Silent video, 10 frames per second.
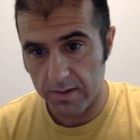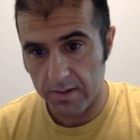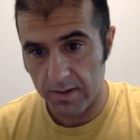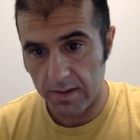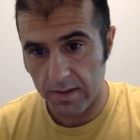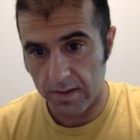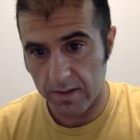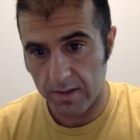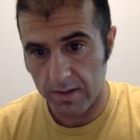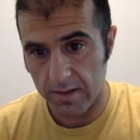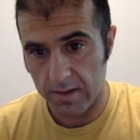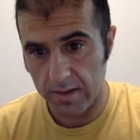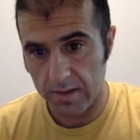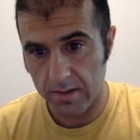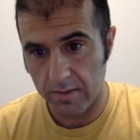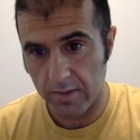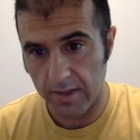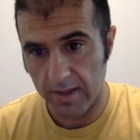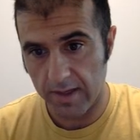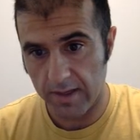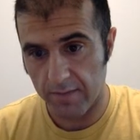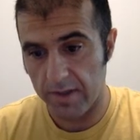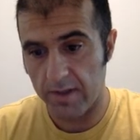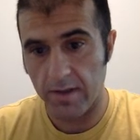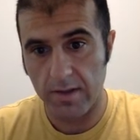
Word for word: than what I had written